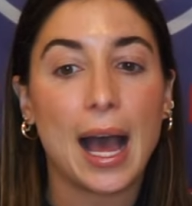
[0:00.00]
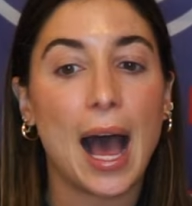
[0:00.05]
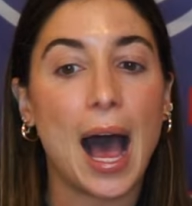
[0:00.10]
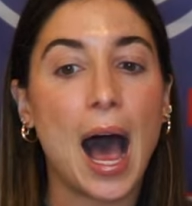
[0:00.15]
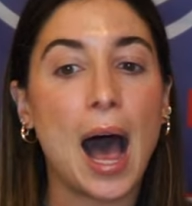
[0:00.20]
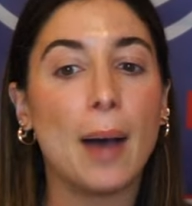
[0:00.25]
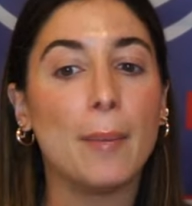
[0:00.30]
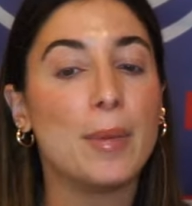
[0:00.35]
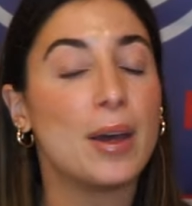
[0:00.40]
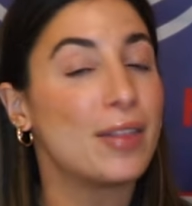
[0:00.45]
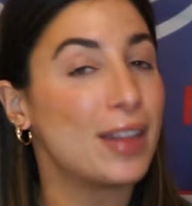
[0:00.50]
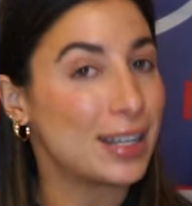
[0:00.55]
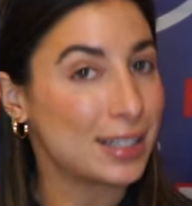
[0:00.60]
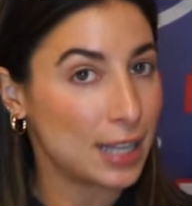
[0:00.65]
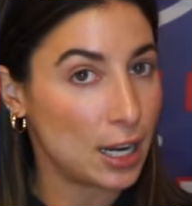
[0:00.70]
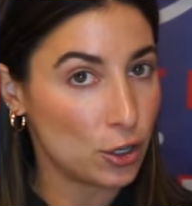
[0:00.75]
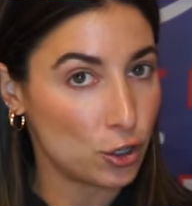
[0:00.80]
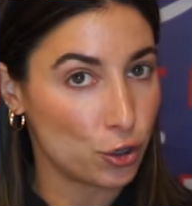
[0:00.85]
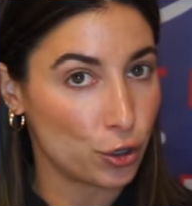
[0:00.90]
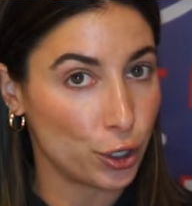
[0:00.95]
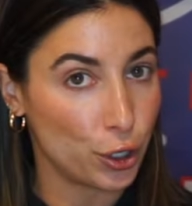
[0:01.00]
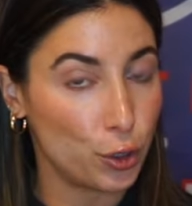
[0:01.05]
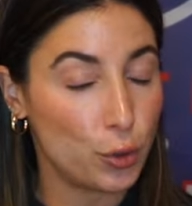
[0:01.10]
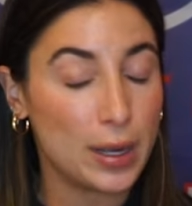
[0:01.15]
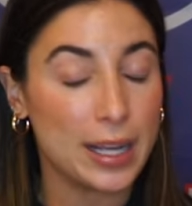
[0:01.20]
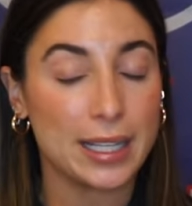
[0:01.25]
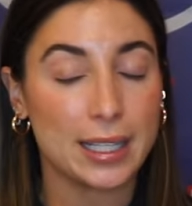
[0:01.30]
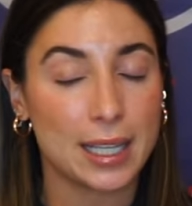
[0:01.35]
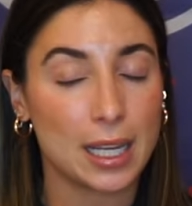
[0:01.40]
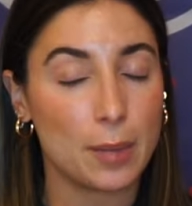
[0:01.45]
That's not true.
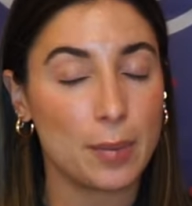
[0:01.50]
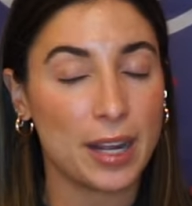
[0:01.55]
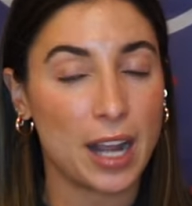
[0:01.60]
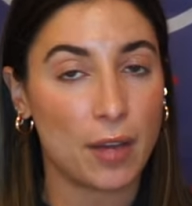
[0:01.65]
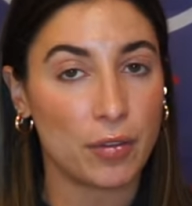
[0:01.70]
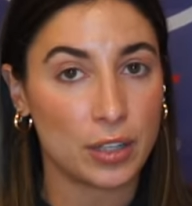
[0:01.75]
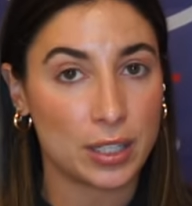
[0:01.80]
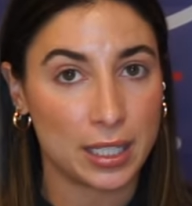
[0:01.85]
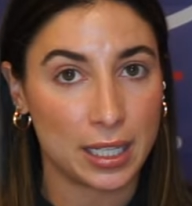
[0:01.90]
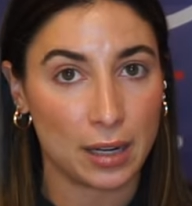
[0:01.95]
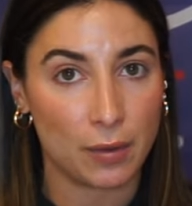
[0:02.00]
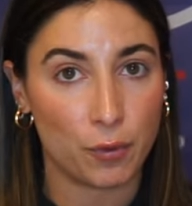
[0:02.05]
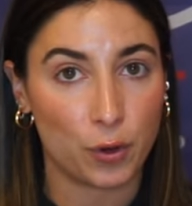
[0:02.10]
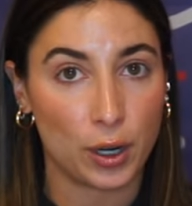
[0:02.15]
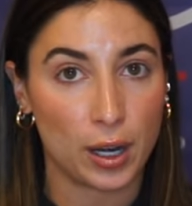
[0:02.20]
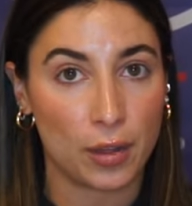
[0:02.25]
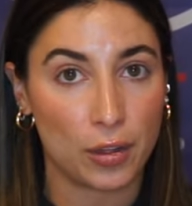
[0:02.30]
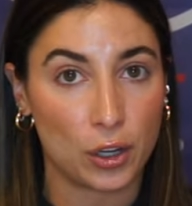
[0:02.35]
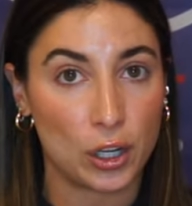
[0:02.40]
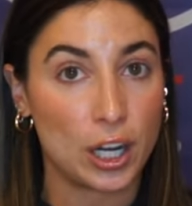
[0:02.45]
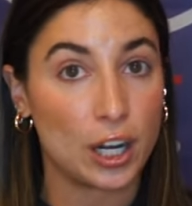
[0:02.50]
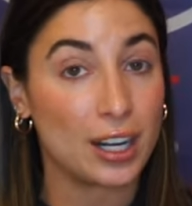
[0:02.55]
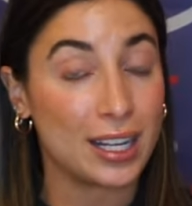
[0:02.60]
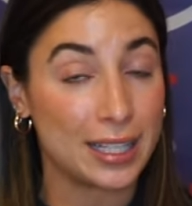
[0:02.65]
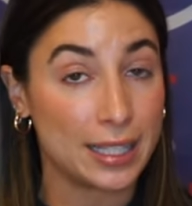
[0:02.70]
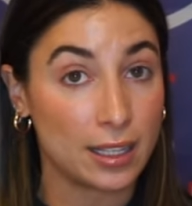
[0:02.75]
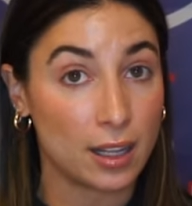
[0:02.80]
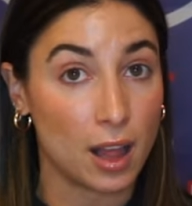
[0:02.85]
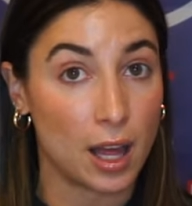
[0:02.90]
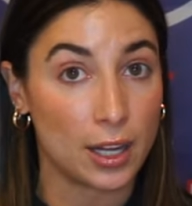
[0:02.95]
He's going to be on this team for another year. He's
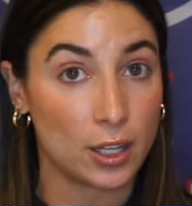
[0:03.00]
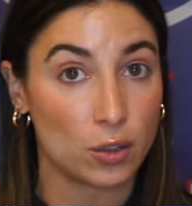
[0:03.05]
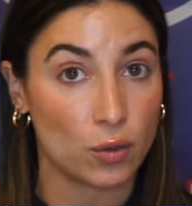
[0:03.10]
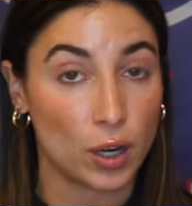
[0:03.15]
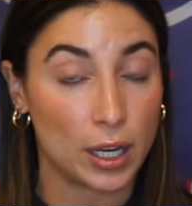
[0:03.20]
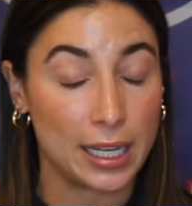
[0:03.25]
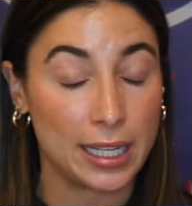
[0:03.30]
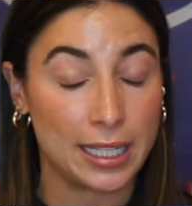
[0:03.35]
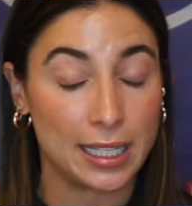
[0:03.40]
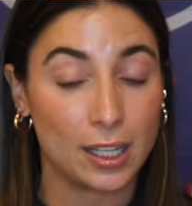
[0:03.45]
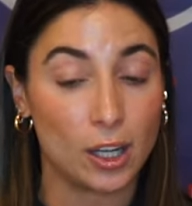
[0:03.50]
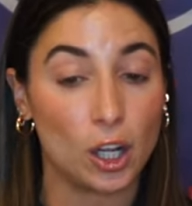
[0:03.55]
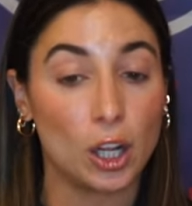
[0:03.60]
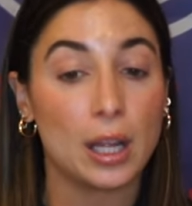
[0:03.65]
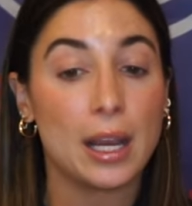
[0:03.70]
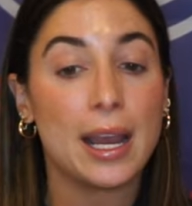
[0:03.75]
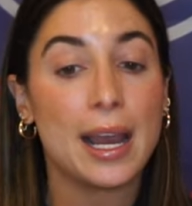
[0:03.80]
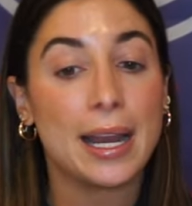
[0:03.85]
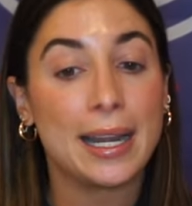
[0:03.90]
still on his rookie deal.